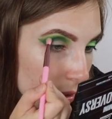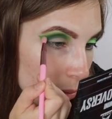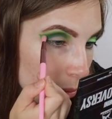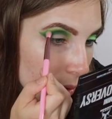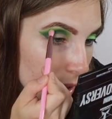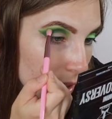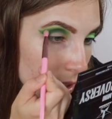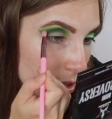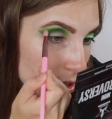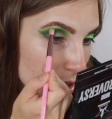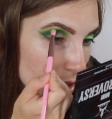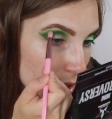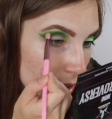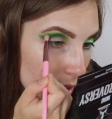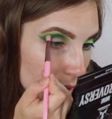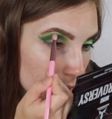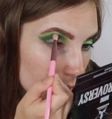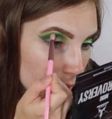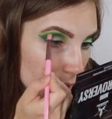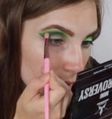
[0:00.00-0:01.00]
of make sure
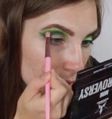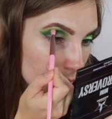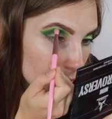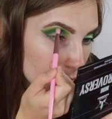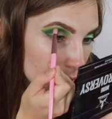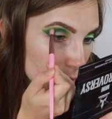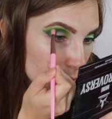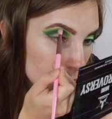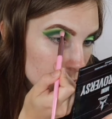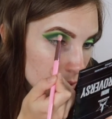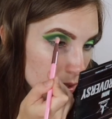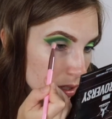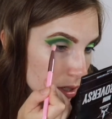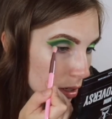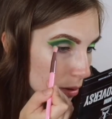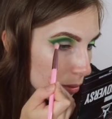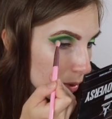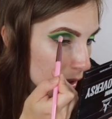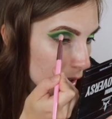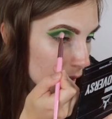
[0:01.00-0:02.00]
I didn't lose
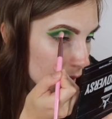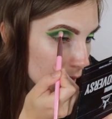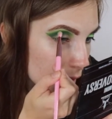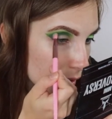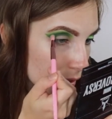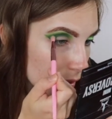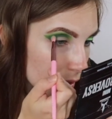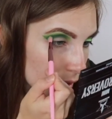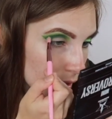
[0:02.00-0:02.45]
some of that